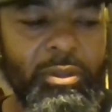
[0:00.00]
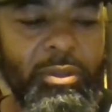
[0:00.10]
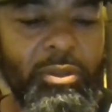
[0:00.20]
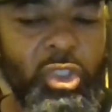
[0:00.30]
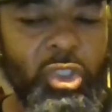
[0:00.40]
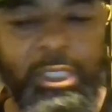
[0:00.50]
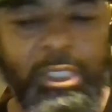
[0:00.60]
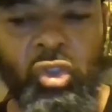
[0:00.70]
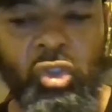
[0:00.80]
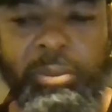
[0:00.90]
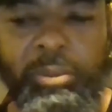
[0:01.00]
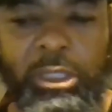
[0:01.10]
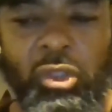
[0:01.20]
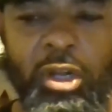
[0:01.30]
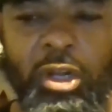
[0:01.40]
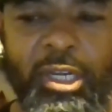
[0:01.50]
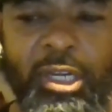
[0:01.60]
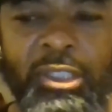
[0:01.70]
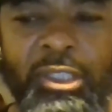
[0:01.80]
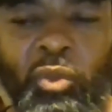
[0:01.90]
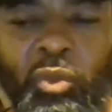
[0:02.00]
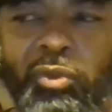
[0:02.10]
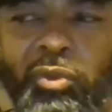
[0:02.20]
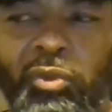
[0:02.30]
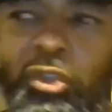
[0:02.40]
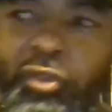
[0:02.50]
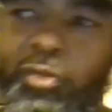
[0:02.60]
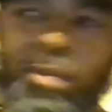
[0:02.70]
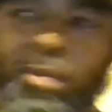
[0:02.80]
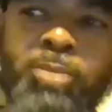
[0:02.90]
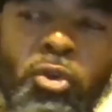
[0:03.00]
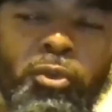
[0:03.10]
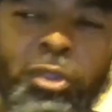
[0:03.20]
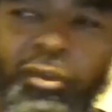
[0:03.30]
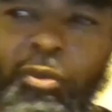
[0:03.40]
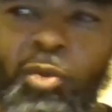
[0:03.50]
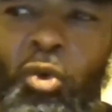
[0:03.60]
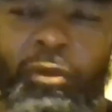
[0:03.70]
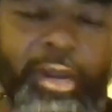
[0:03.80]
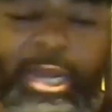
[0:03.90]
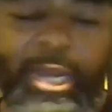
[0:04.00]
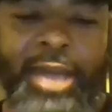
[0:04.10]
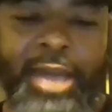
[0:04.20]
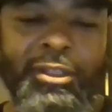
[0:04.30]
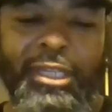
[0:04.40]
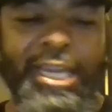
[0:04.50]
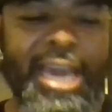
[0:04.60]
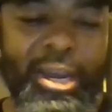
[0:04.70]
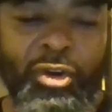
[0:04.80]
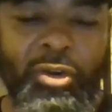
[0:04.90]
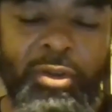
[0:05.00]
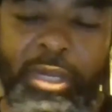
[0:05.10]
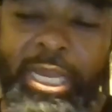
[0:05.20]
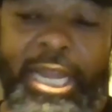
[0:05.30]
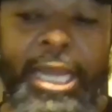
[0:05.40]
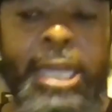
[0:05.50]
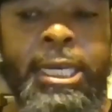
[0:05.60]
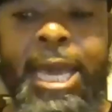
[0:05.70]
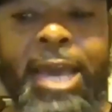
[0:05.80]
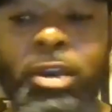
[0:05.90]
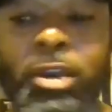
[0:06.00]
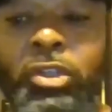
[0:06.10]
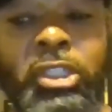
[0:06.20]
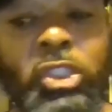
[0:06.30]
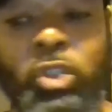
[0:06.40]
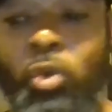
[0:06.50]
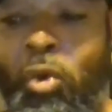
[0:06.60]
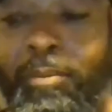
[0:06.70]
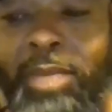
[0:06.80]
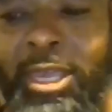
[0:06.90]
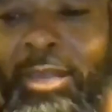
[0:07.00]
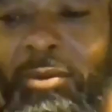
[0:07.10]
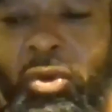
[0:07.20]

she introduced me to her cousin, which was they both was from North Carolina, the editor, and the editor just taught me.